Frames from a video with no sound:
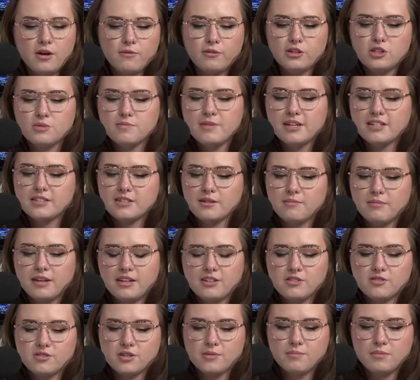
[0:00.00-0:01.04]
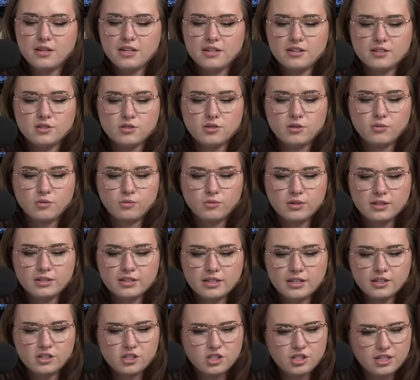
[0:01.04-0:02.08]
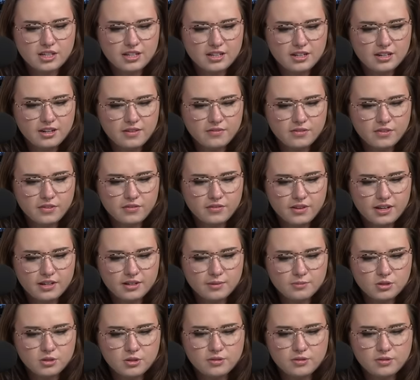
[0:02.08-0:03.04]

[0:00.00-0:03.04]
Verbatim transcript: which makes the mainstream media's reduction of the fandom